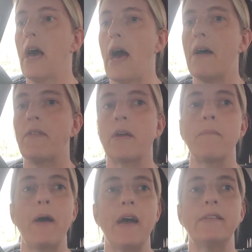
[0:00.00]
having
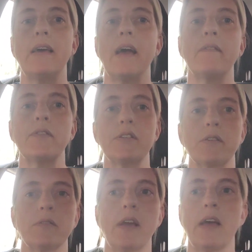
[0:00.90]
a bad day every
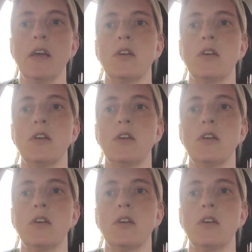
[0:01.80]
single day.